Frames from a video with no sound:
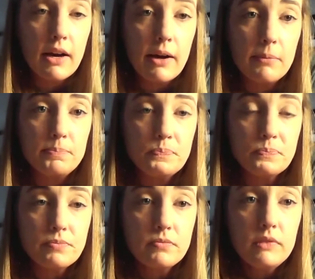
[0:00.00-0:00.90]

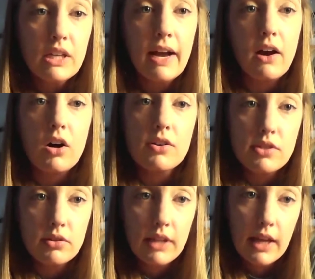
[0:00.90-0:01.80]
I
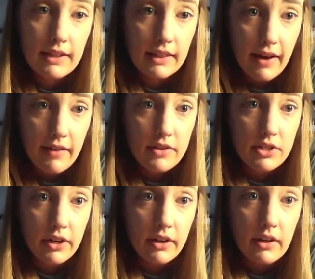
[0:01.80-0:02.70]
also like
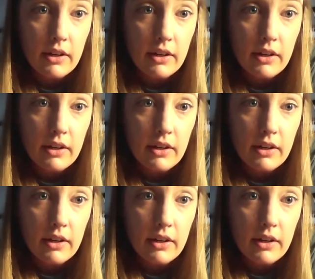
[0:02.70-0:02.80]
lavender,